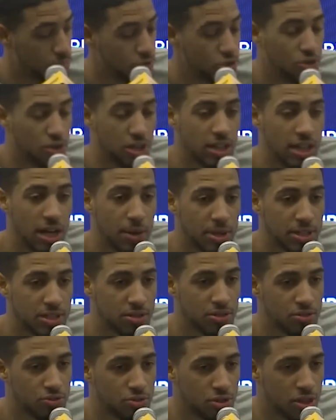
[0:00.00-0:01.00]
majority of that
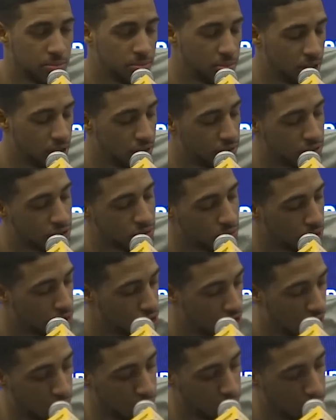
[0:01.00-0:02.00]
West Coast trip. Neither of us really shot it